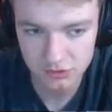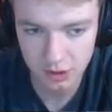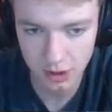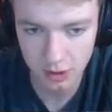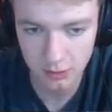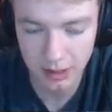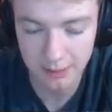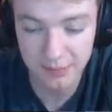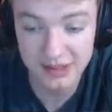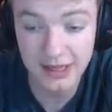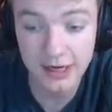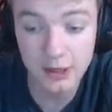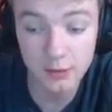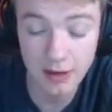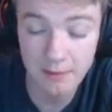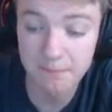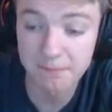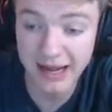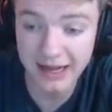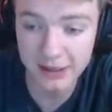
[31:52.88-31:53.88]
So, but then I
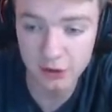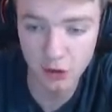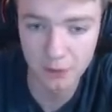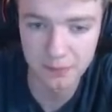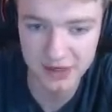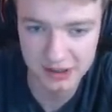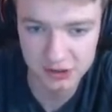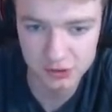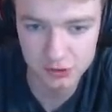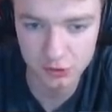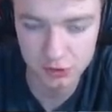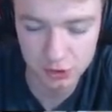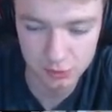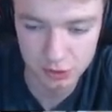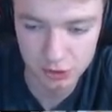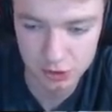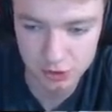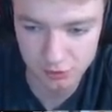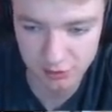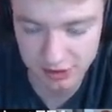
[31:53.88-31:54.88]
went back up and I saw you
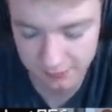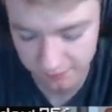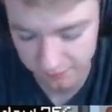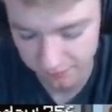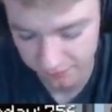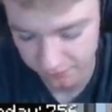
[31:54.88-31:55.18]
and Dream.